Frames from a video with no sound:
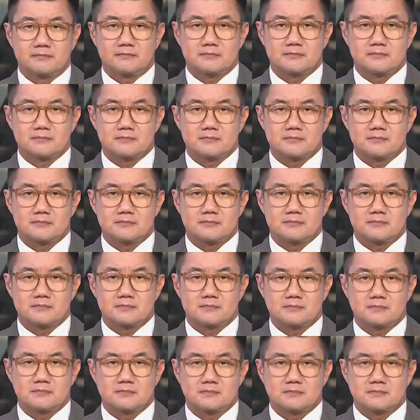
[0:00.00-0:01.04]

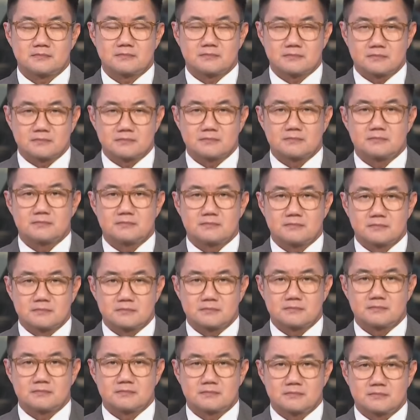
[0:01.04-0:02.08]

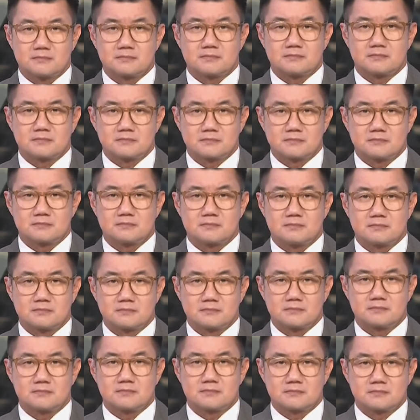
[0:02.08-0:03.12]

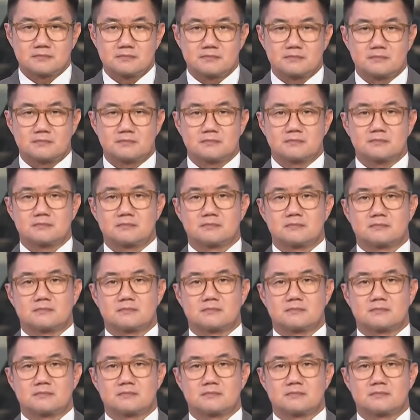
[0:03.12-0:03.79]
No words are spoken by the person on screen.